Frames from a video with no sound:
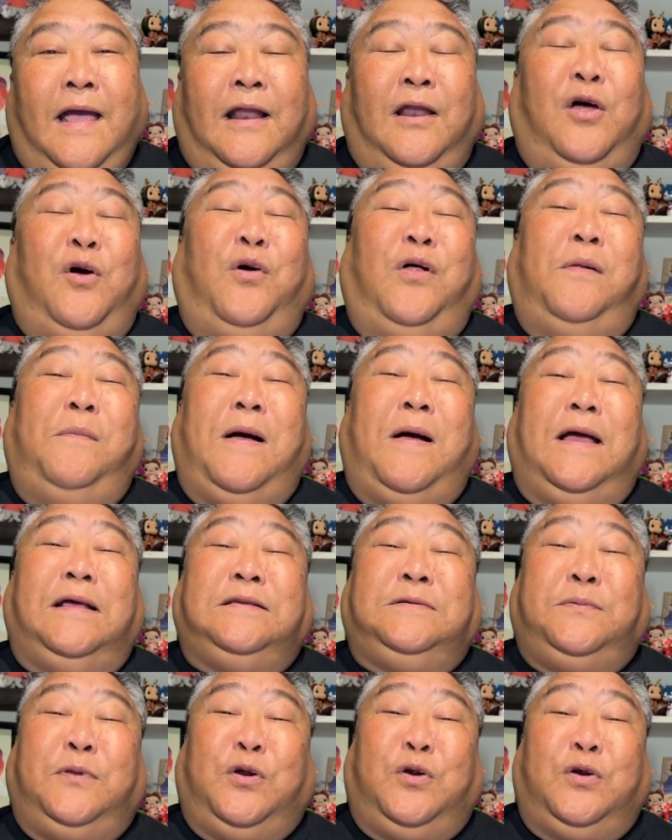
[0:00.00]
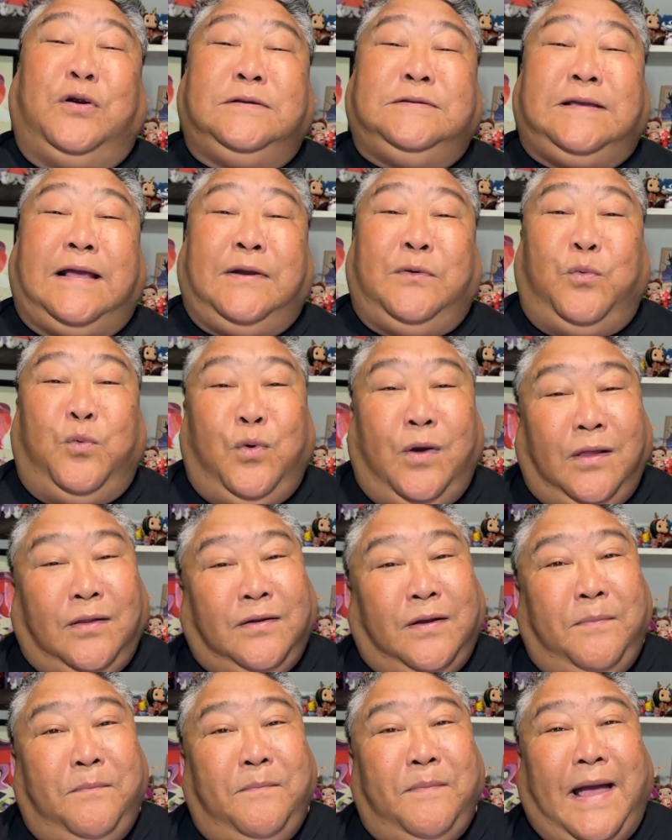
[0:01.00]
My explorers, and
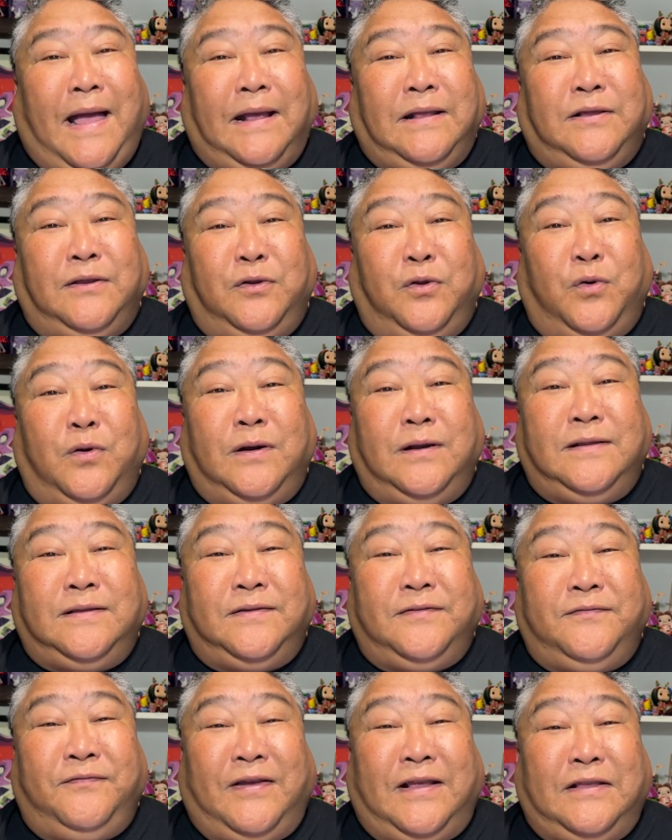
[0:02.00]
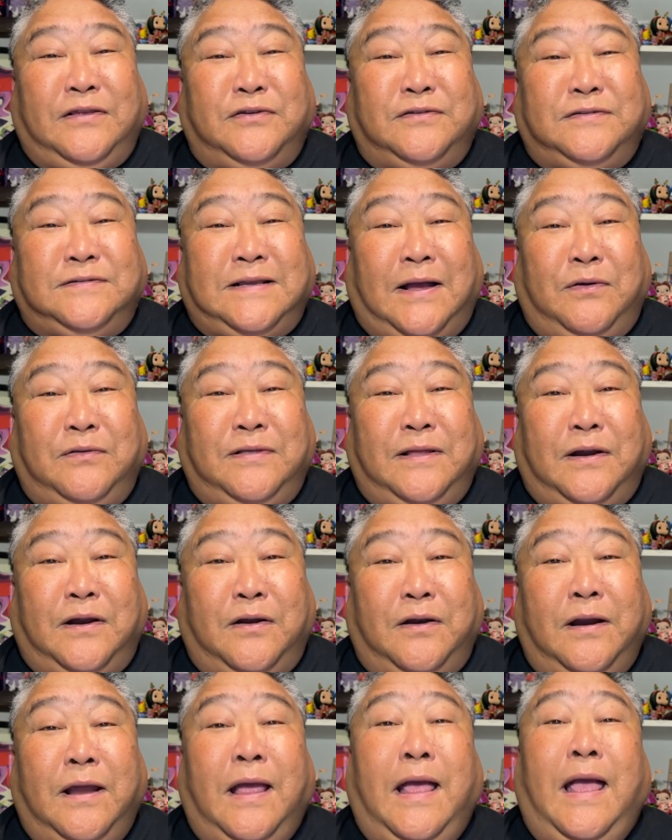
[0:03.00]
welcome back to Loren's Adventures Out There.
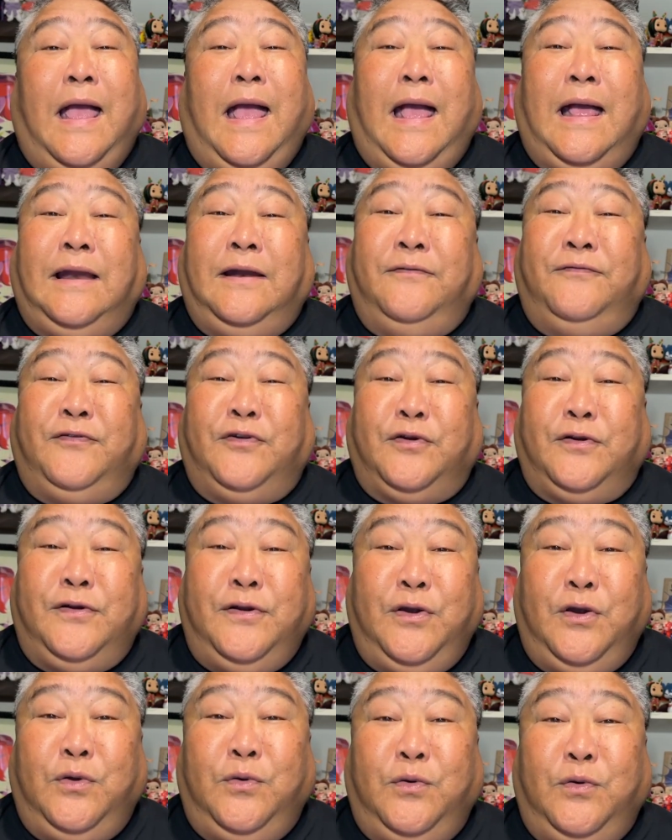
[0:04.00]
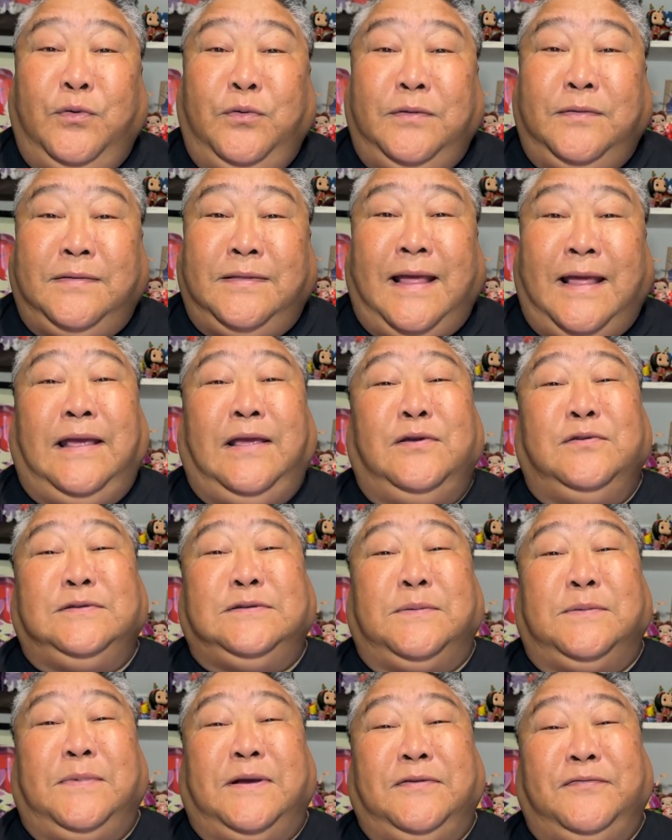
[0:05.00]
And if you're new, thank you so
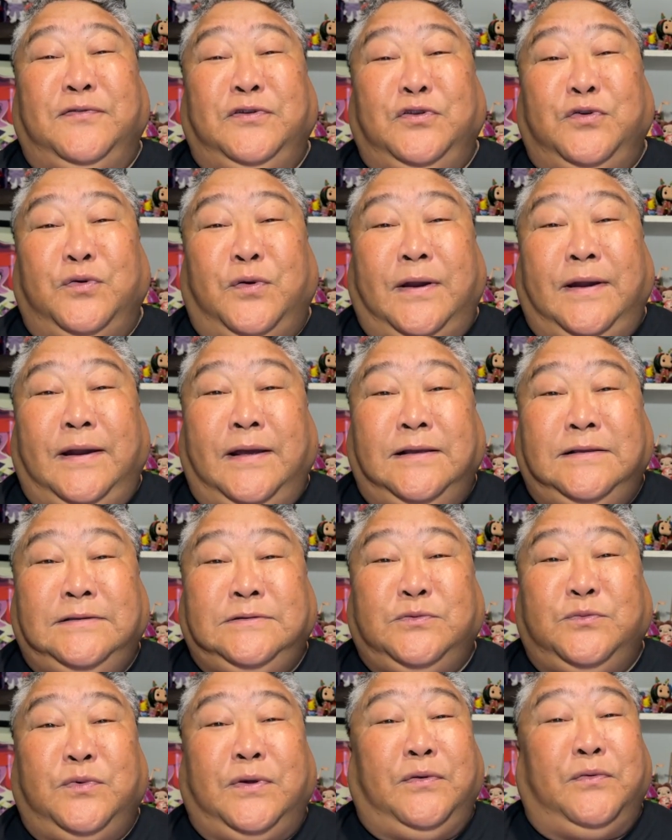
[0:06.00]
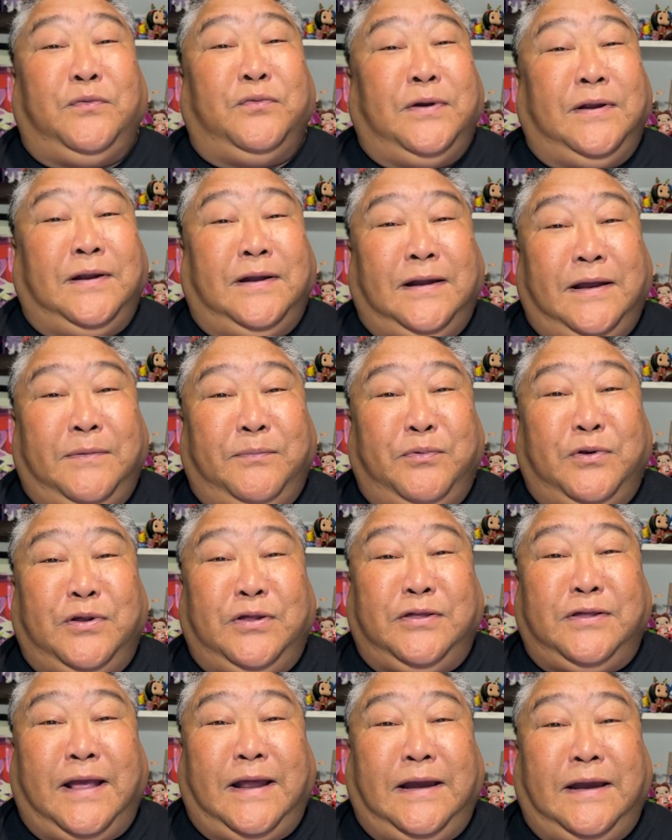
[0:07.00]
much for joining us. We really
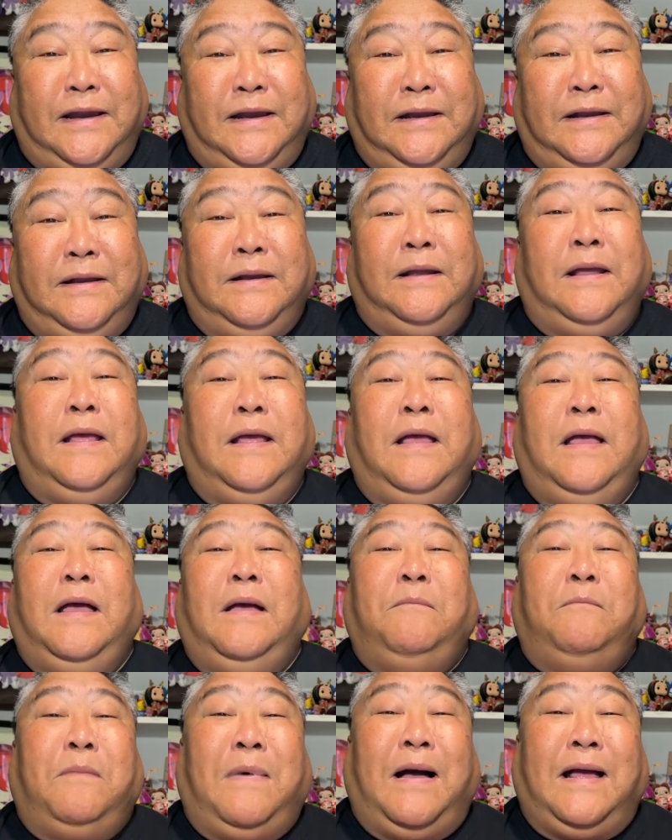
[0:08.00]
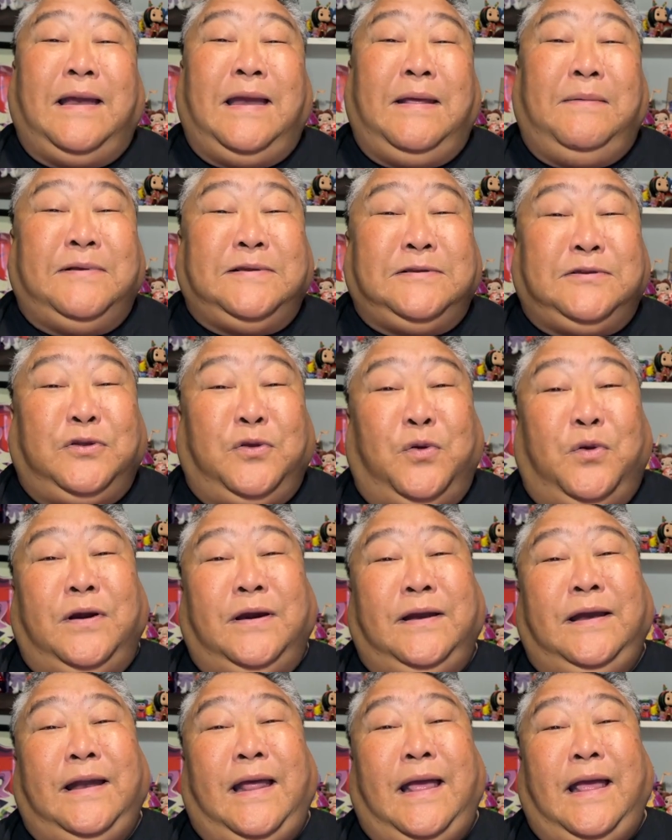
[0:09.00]
appreciate it. My name is
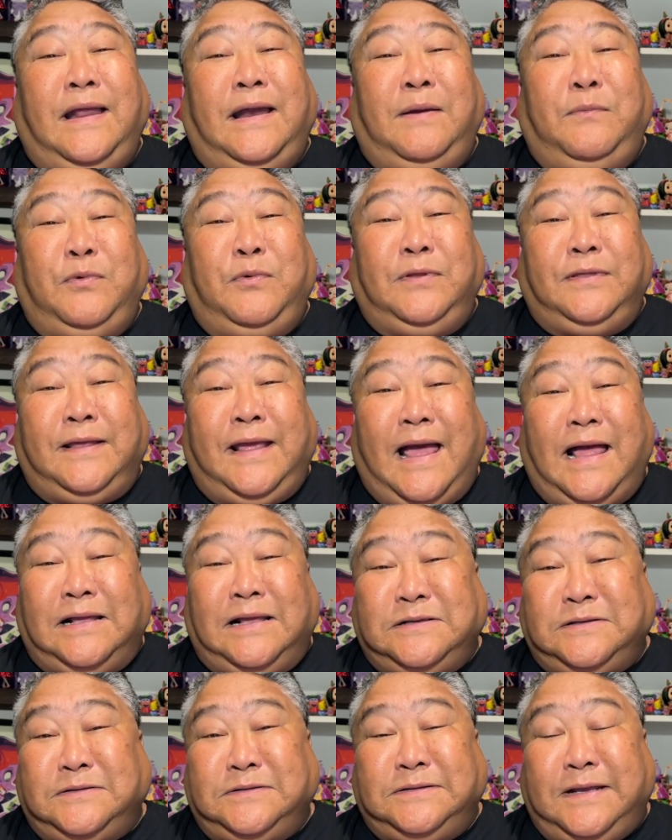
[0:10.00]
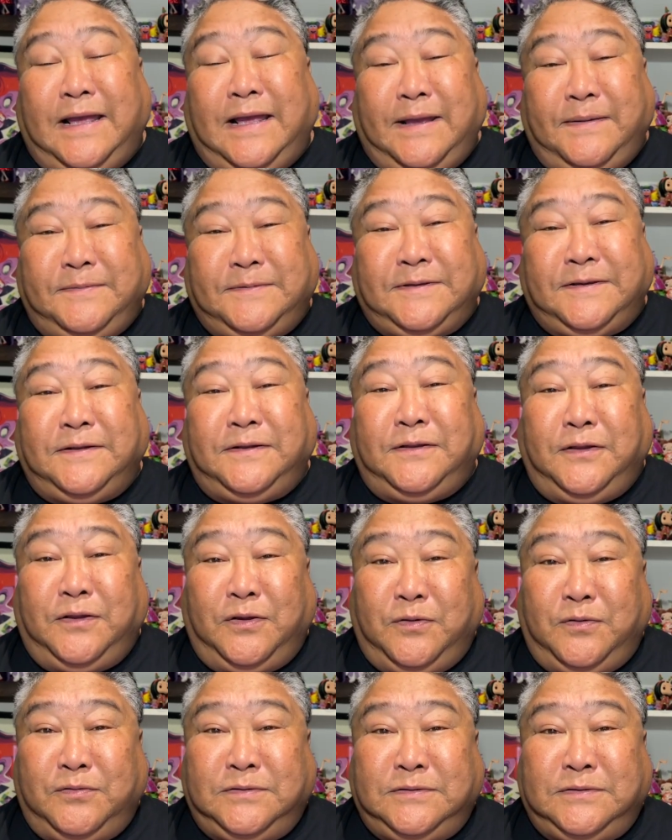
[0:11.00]
Loren, and I'm with Castles, Capes, and
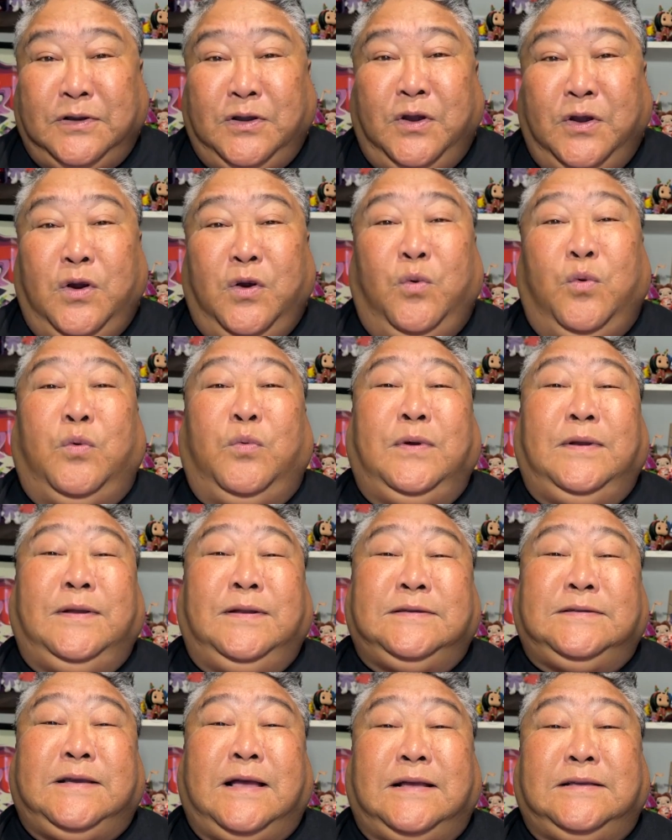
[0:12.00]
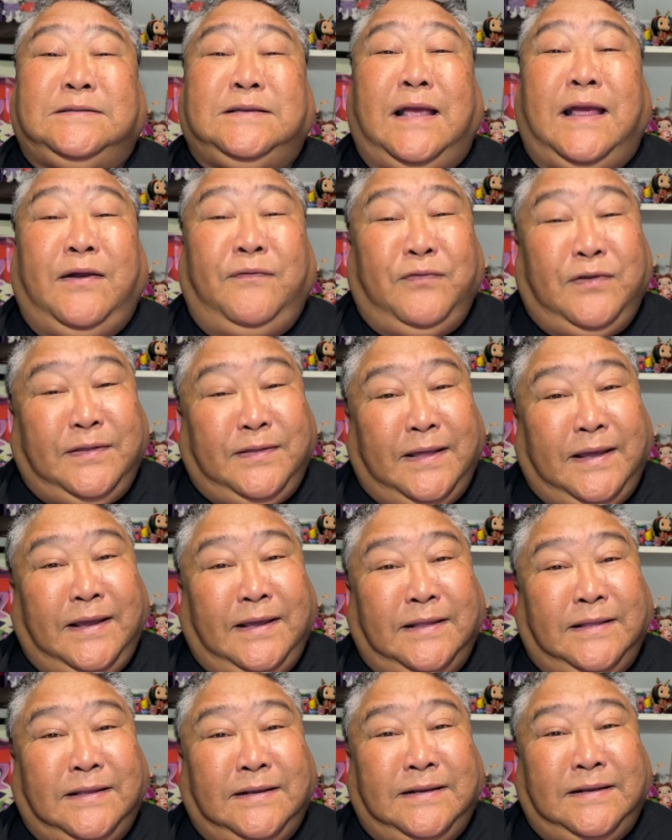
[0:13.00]
Clones, where we discuss everything
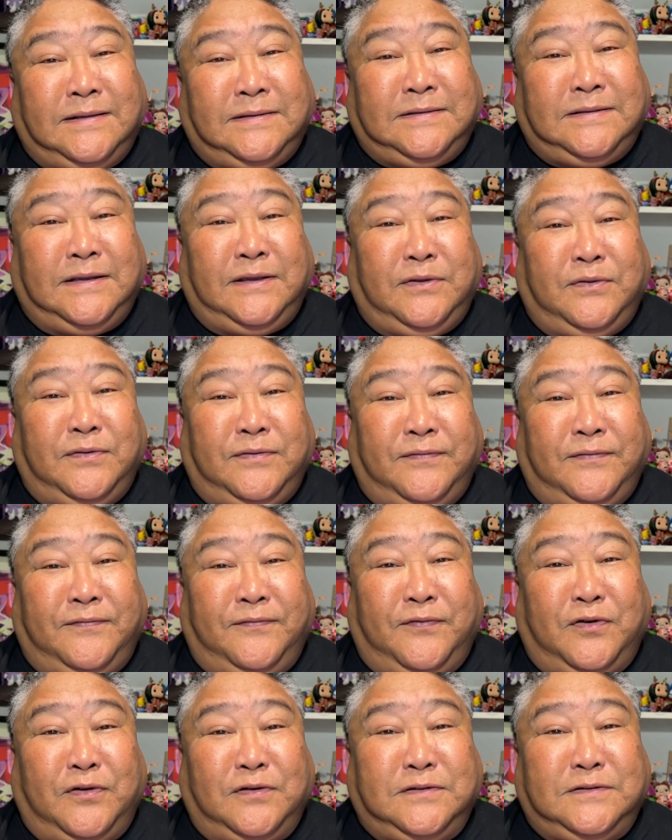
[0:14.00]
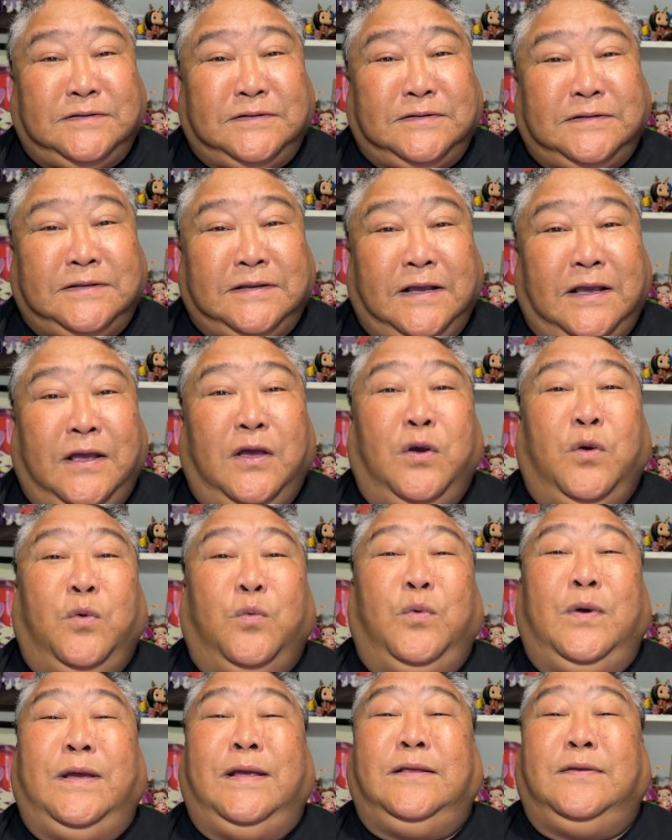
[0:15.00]
in the Disney universe. We
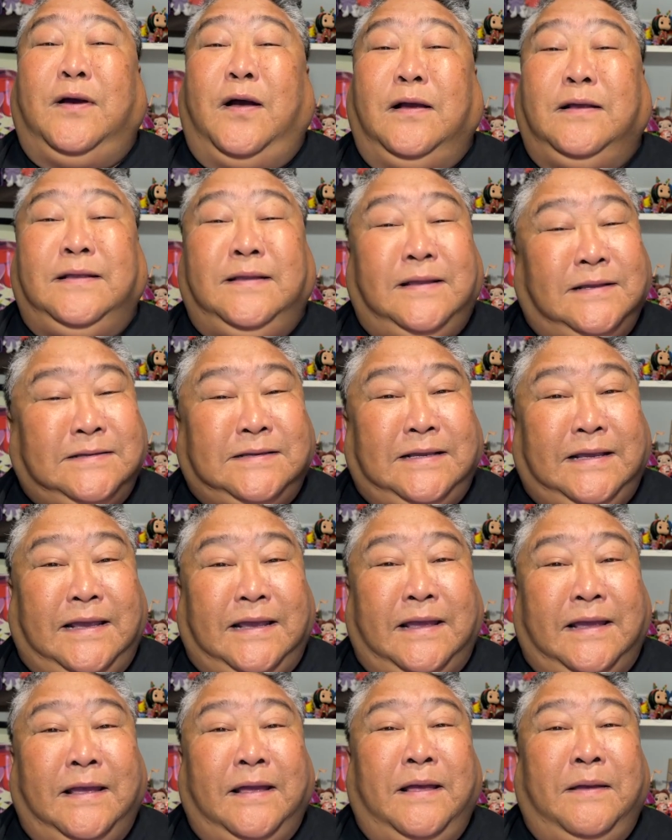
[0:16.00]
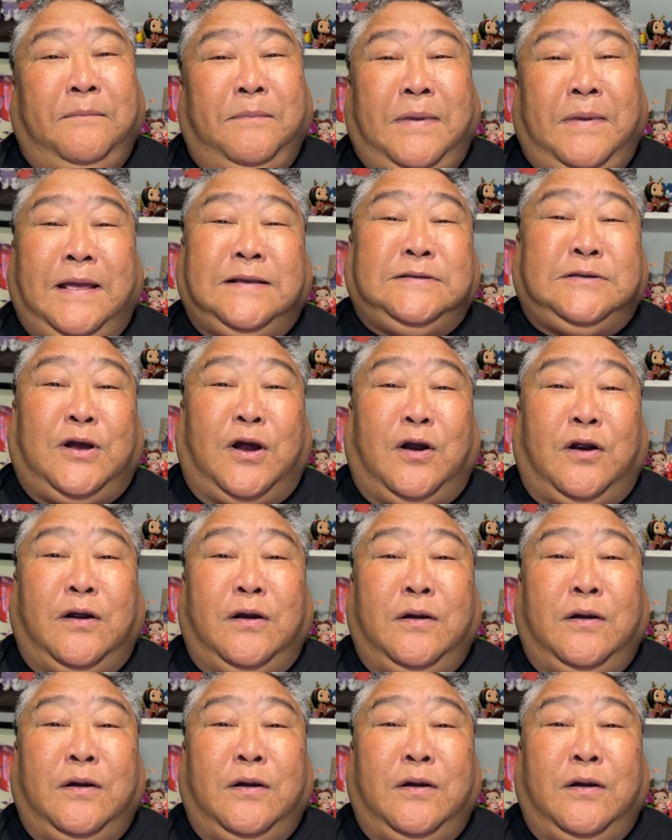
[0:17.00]
talk Disney, Pixar,